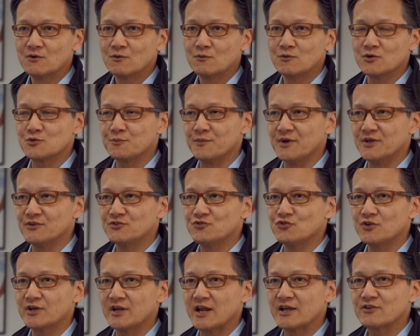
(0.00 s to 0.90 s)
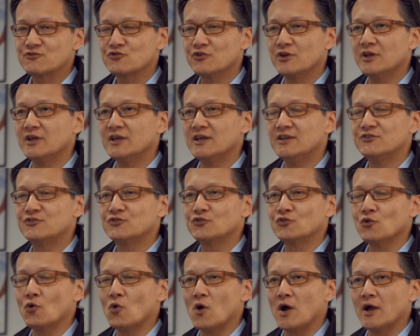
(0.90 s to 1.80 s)
which means you can actually
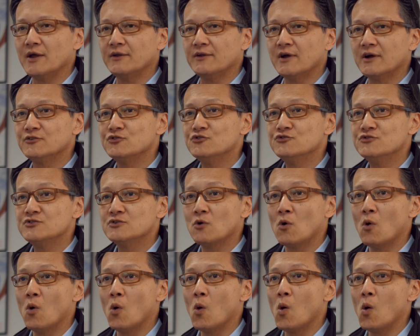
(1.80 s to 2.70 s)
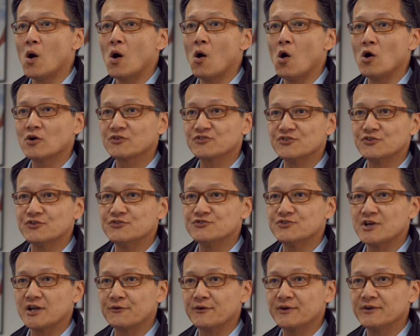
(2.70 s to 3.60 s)
install a nitrogen or oxygen
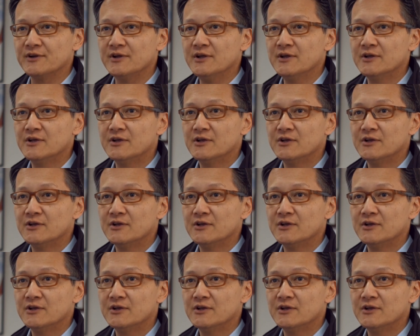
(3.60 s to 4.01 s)
generator